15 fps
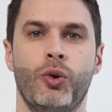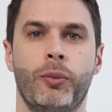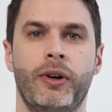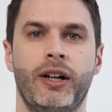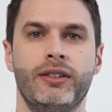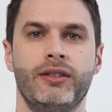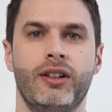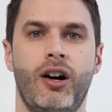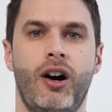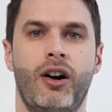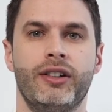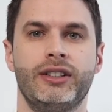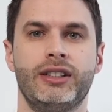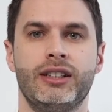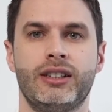Urban,
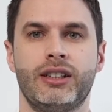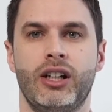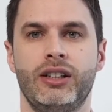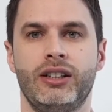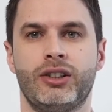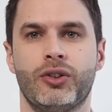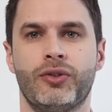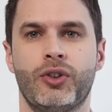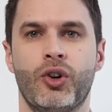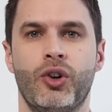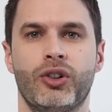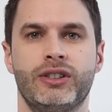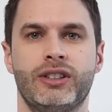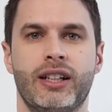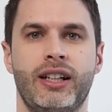Origins is of
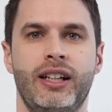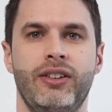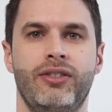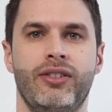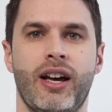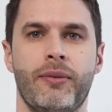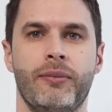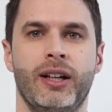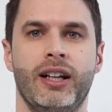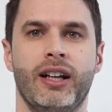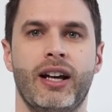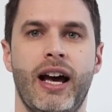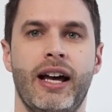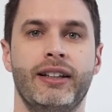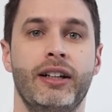course the key family,
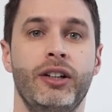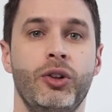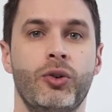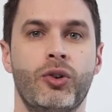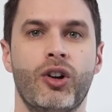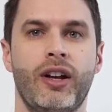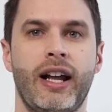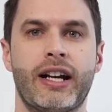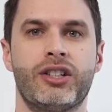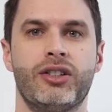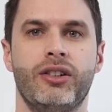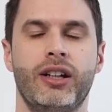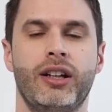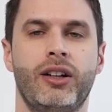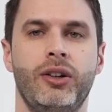and the new
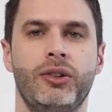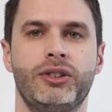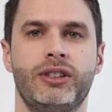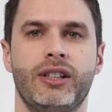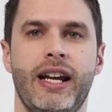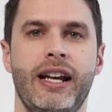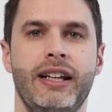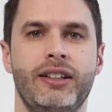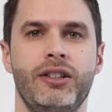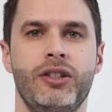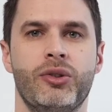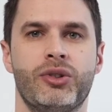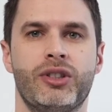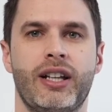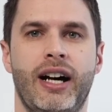collection includes 8
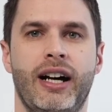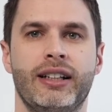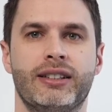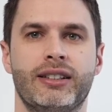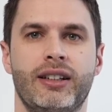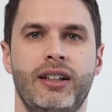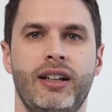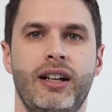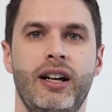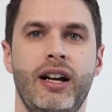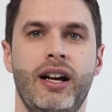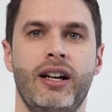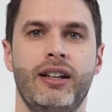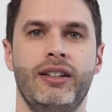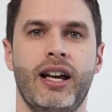new styles.
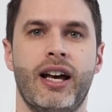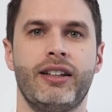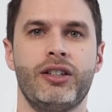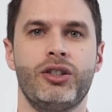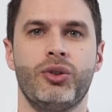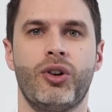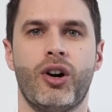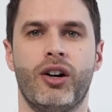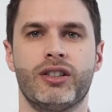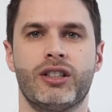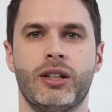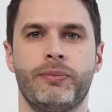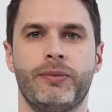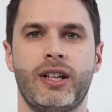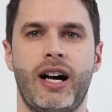The other 2
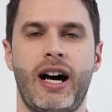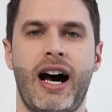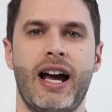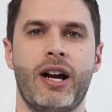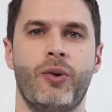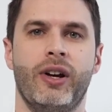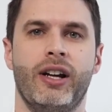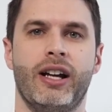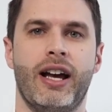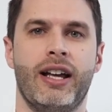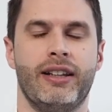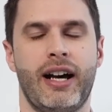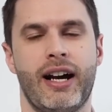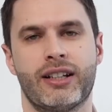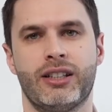concepts, Highway
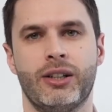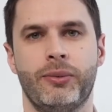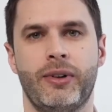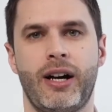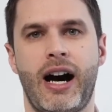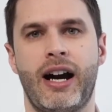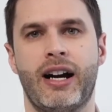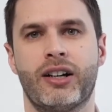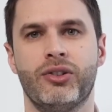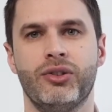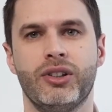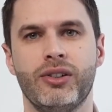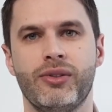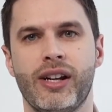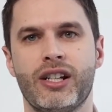and Axiom, are a
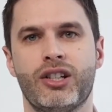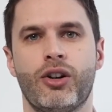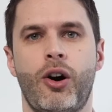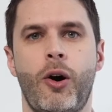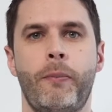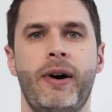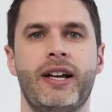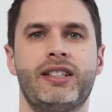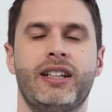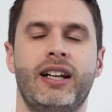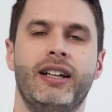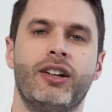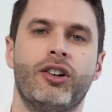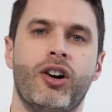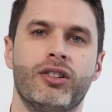continuation of
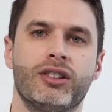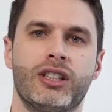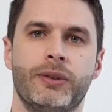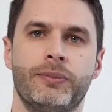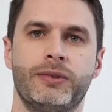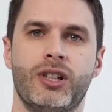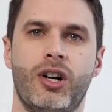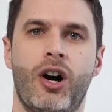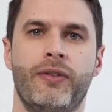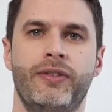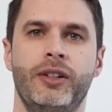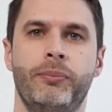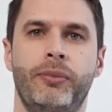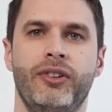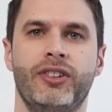best-selling concepts of
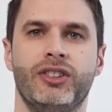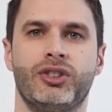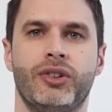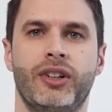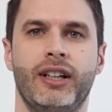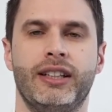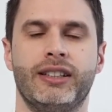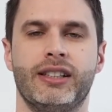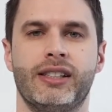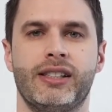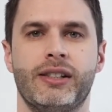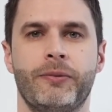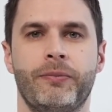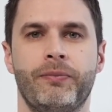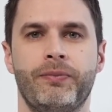the previous
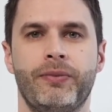releases.